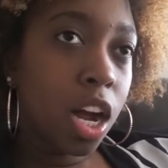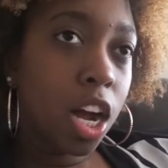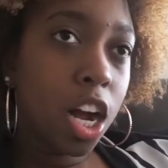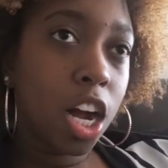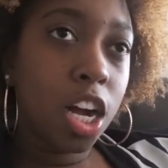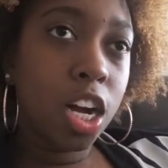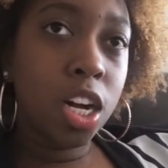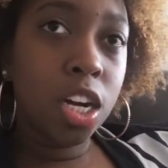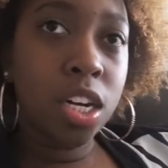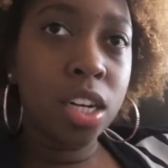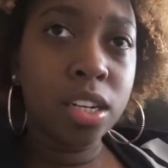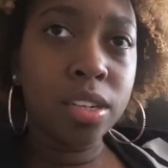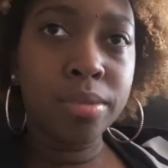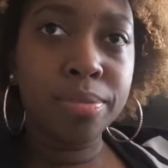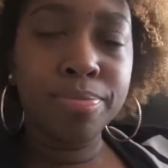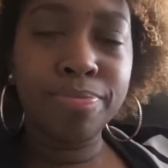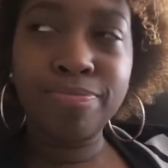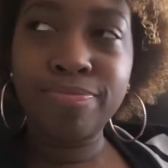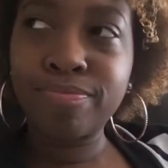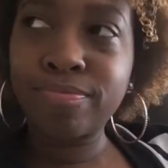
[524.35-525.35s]

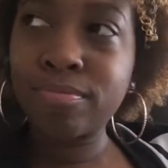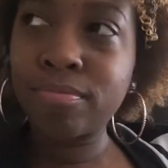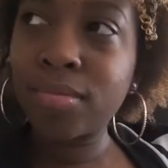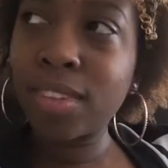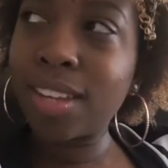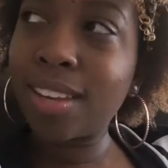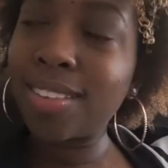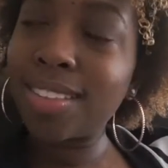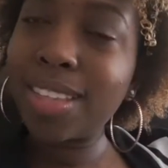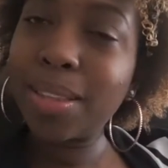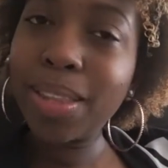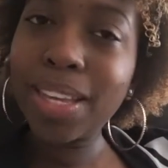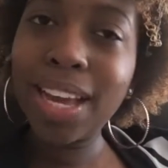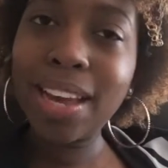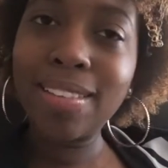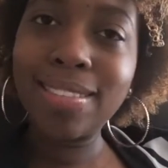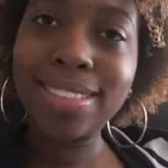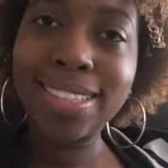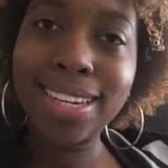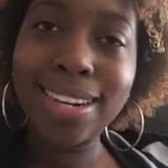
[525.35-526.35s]
It's something
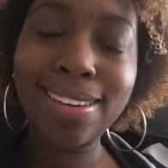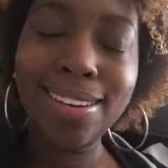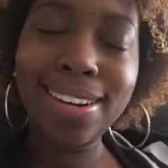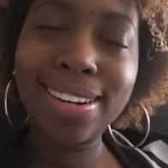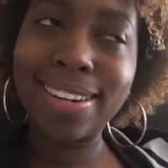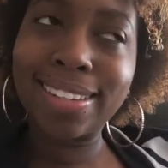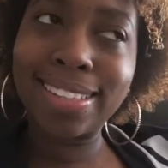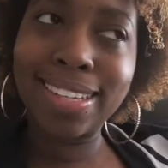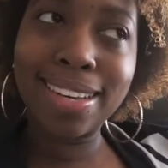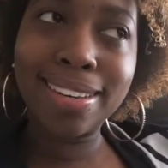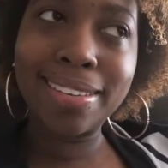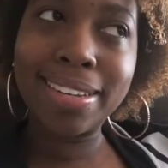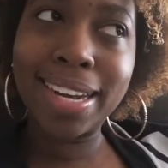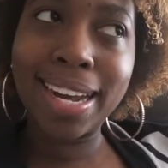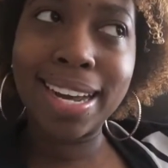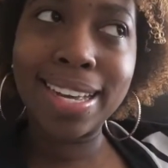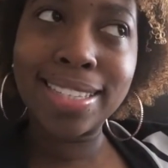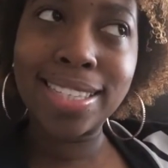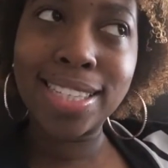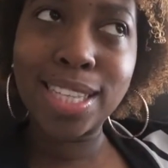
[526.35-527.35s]
I was getting on here to tell you
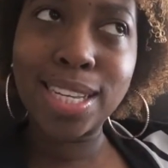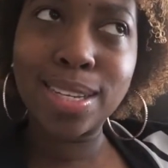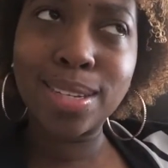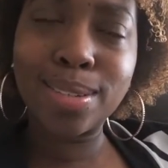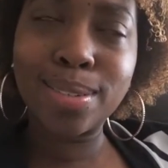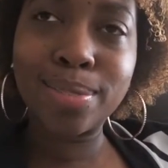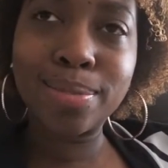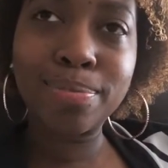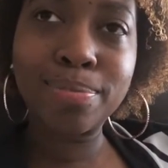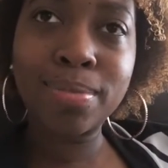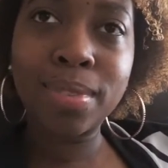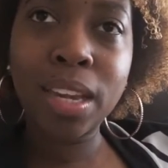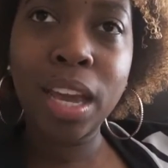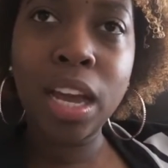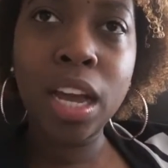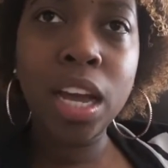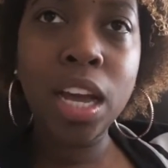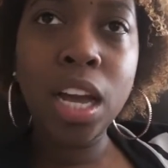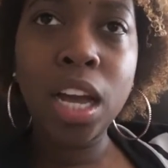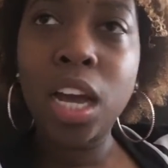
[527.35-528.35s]
guys though.
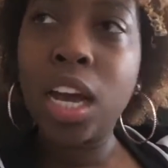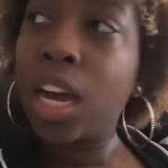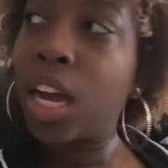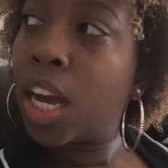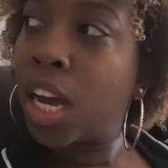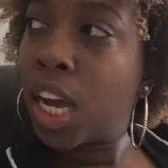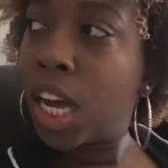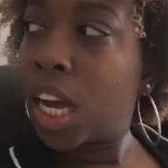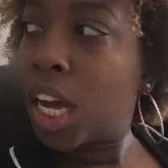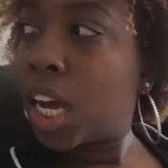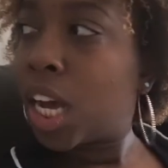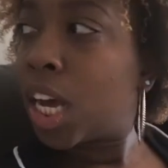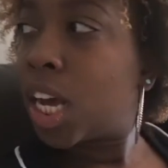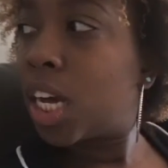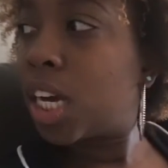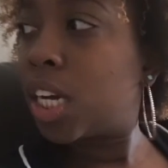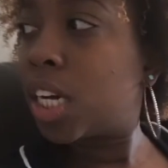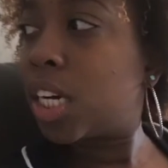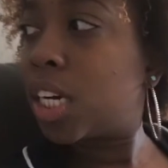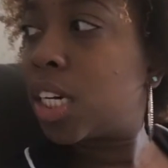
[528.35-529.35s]
I